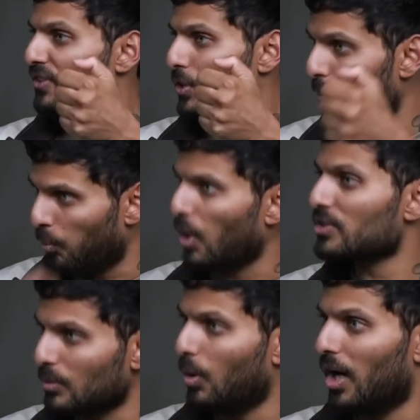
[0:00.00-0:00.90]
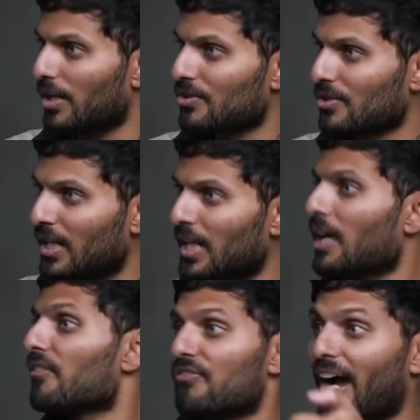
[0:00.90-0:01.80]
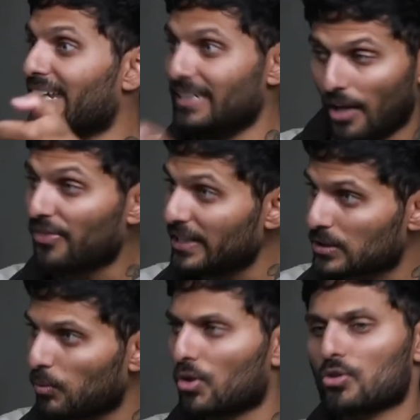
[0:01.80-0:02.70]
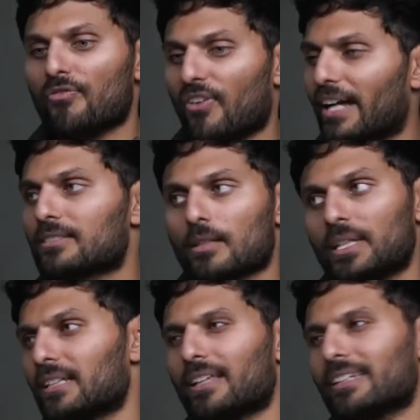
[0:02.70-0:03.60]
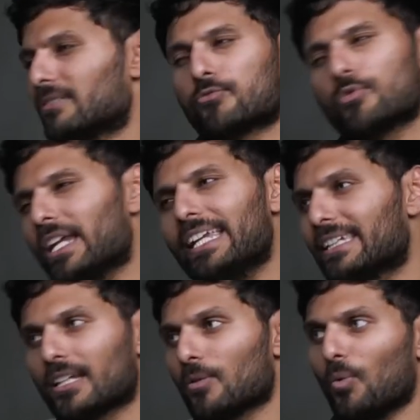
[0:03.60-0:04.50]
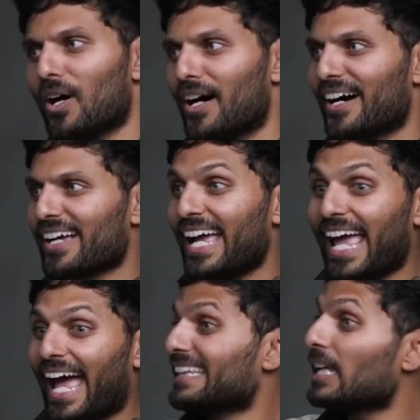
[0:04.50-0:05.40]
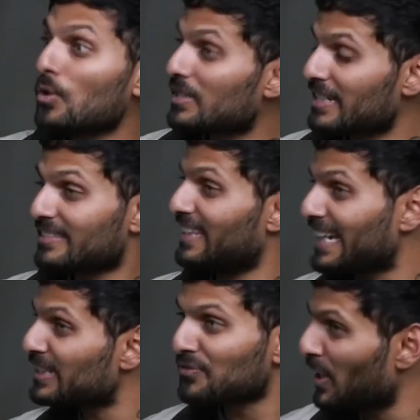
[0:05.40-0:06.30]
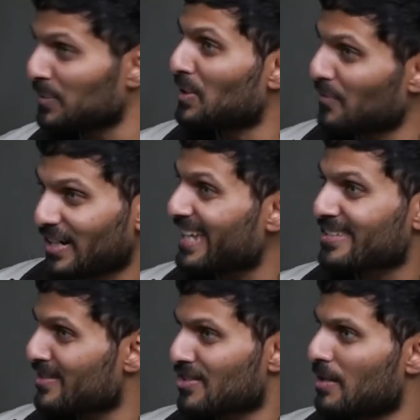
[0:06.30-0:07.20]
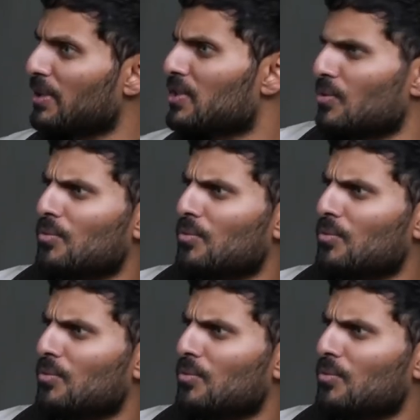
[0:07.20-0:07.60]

to figure out what to watch, find nothing to watch, or find something that really didn't work. And then you're dissatisfied with your relationship because